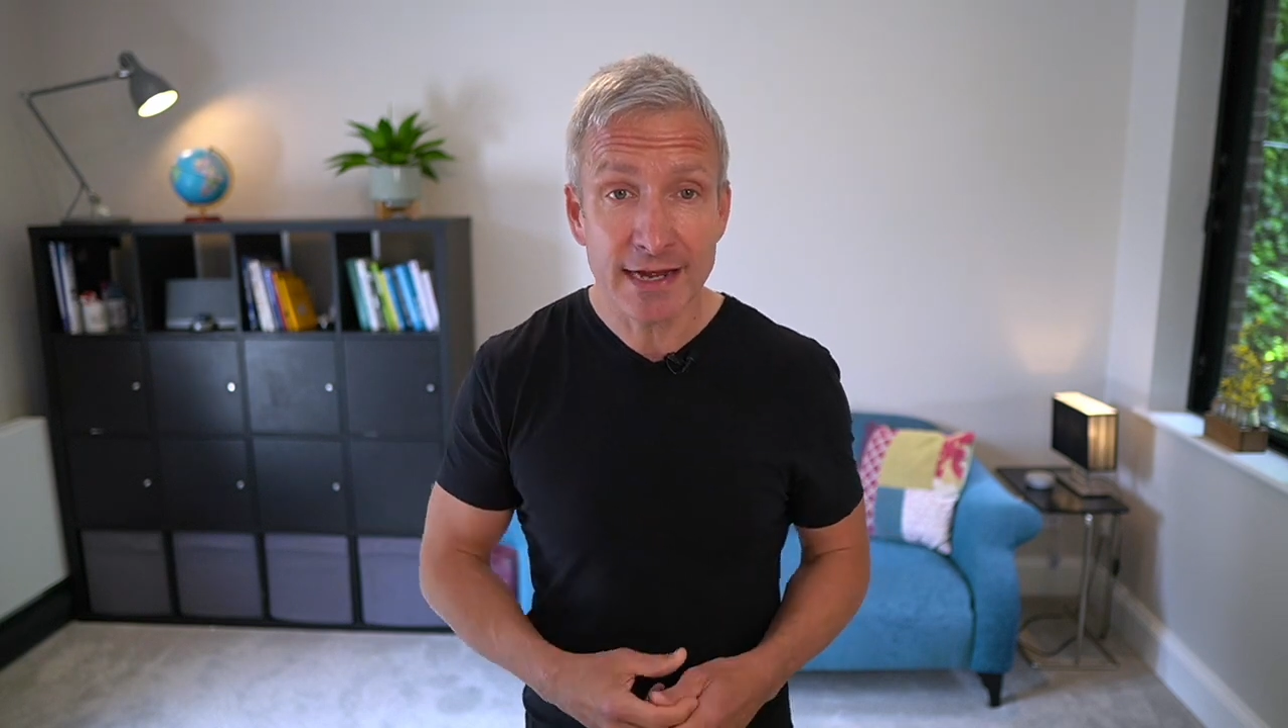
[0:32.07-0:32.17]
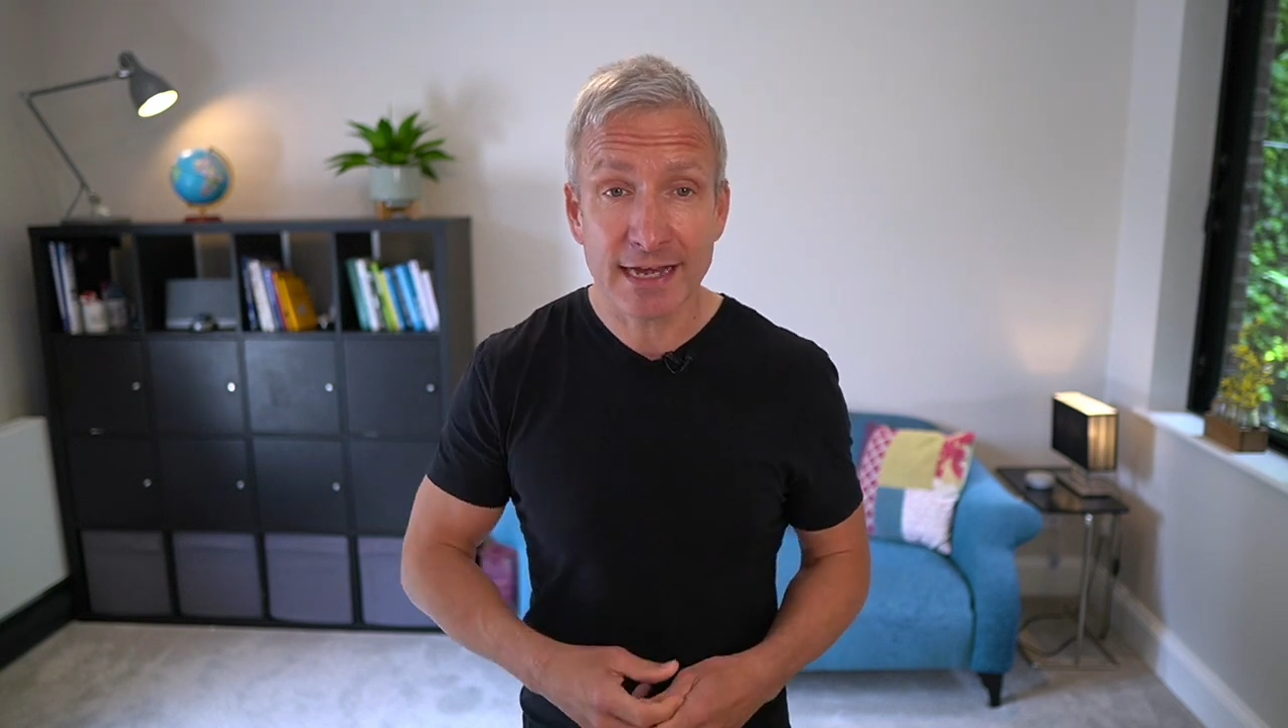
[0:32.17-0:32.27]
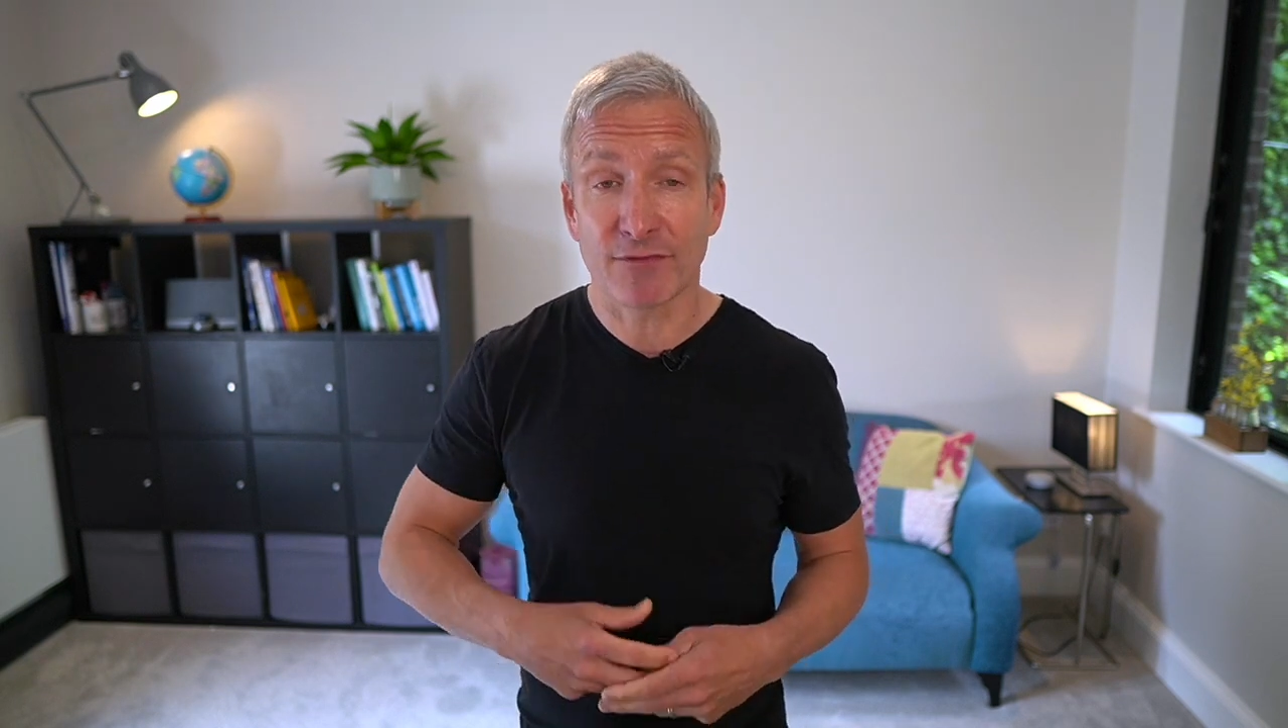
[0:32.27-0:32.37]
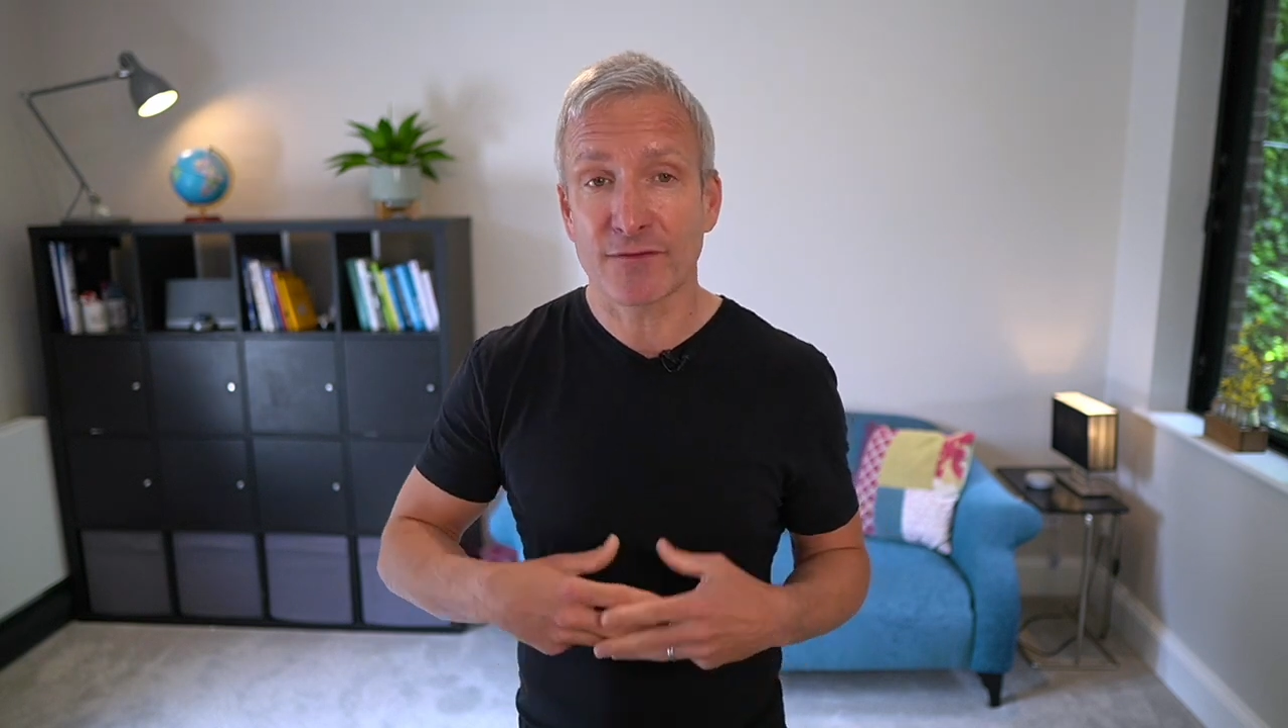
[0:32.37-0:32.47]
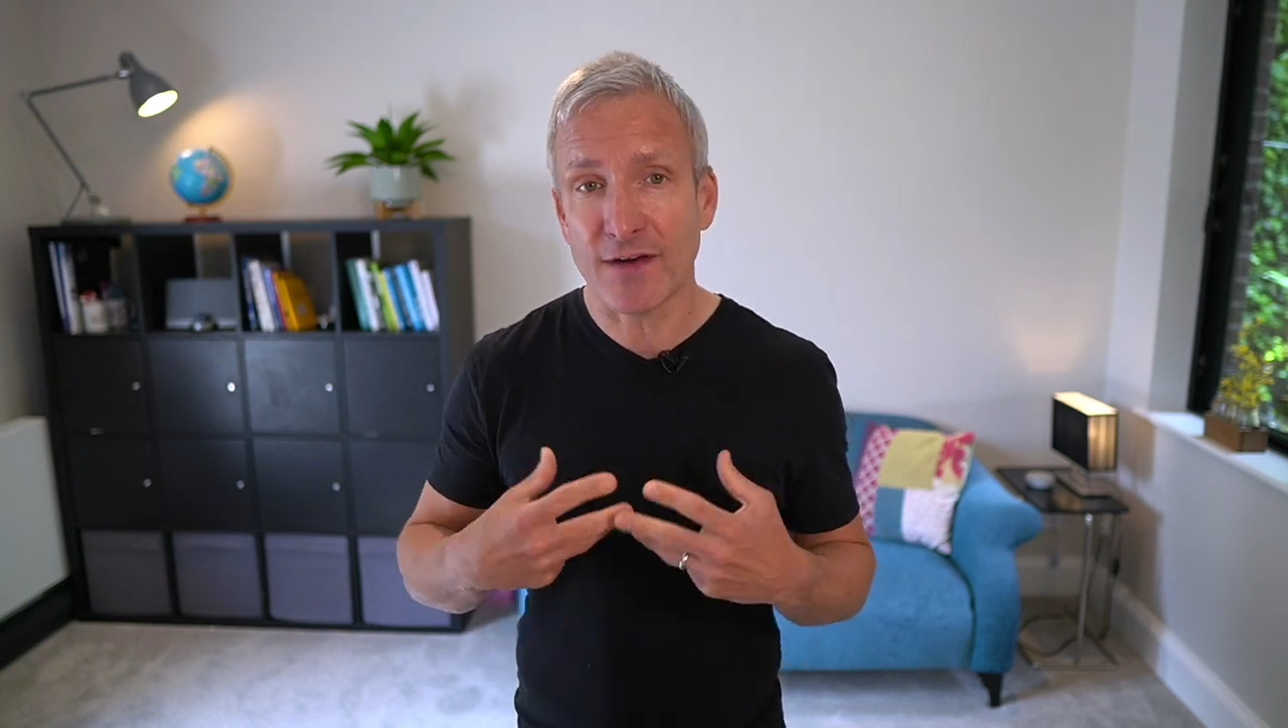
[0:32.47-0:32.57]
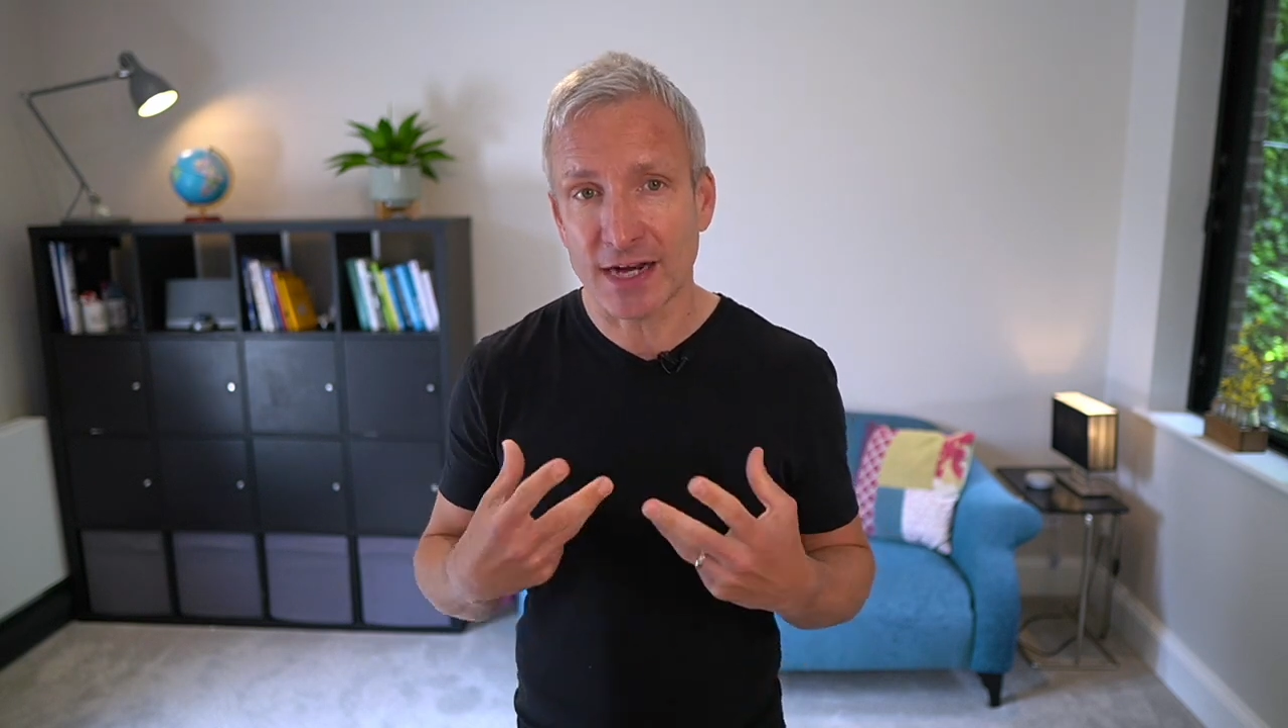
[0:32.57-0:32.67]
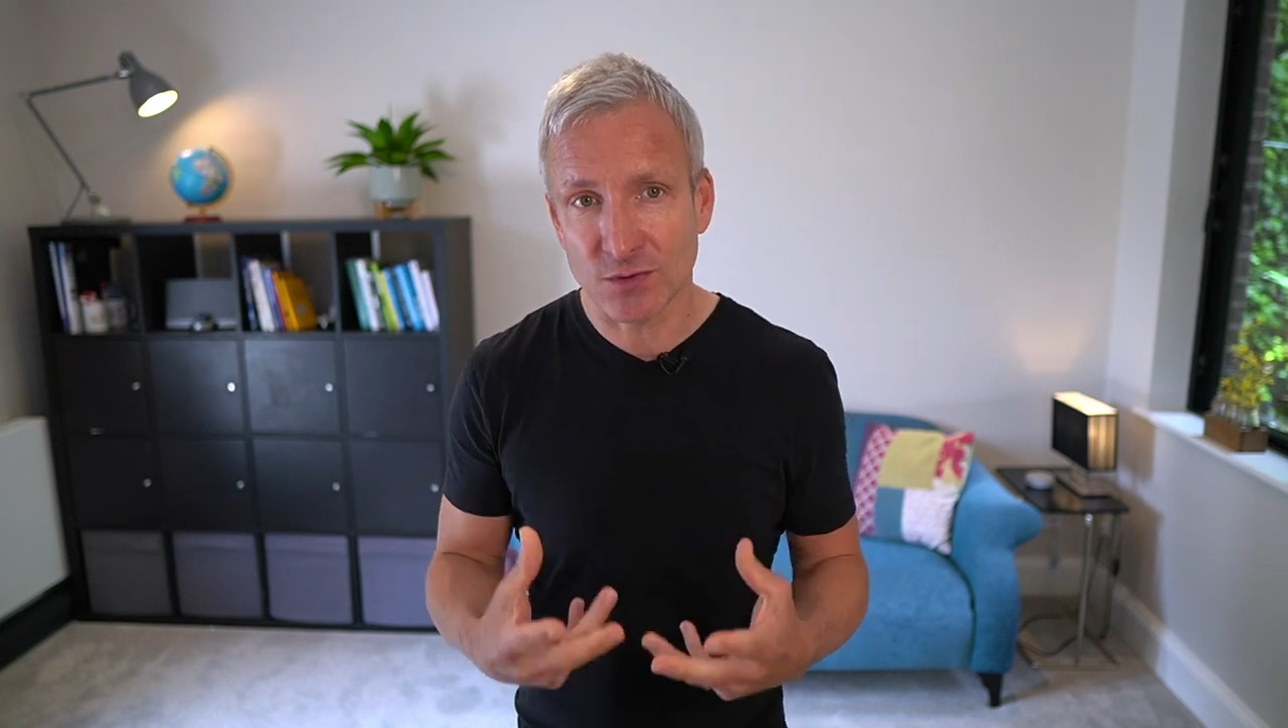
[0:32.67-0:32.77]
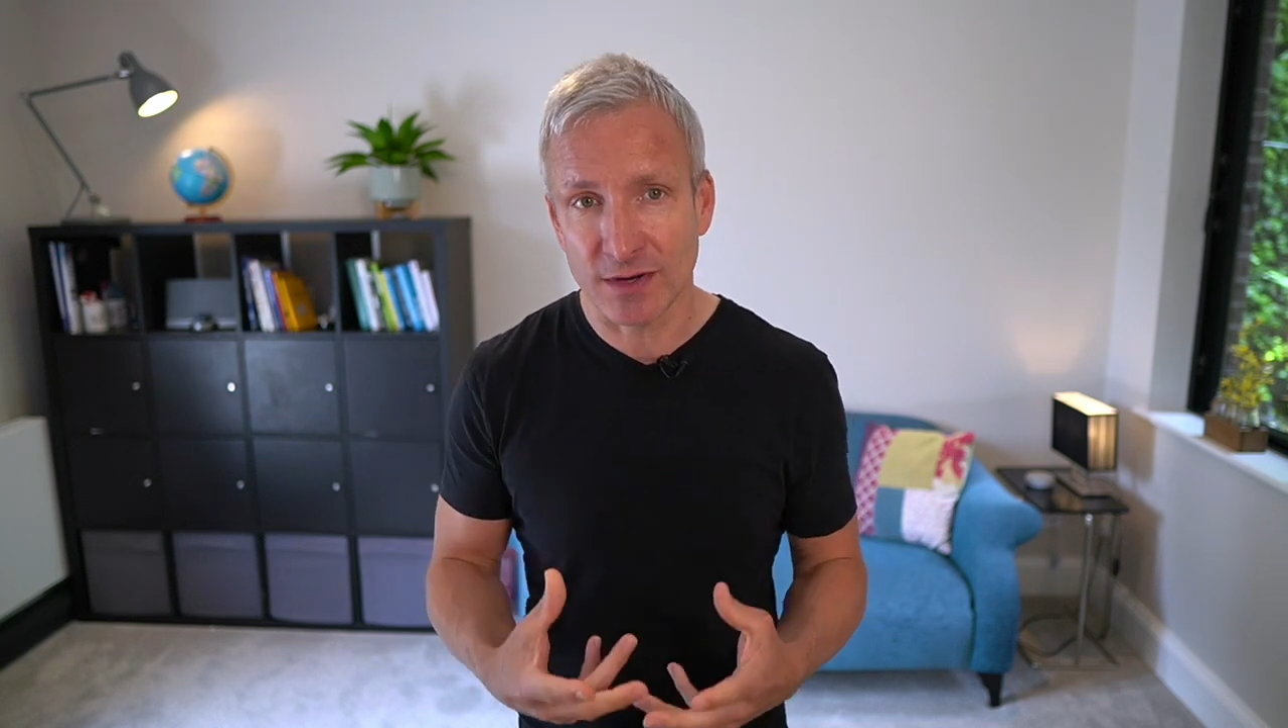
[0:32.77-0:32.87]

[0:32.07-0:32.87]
gives factual